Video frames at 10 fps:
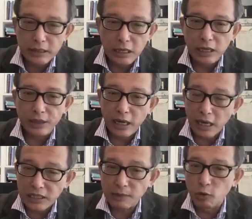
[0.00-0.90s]
There are
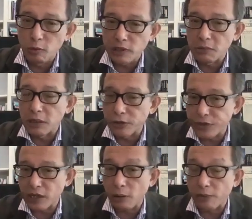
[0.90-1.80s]
some rumors
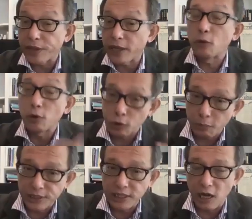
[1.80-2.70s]
emerging about them also
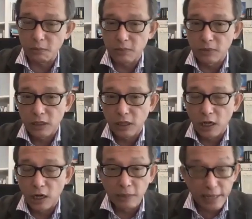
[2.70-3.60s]
putting up
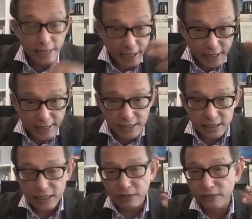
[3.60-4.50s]
a Malay
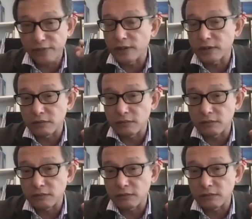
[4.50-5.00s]
candidate in front,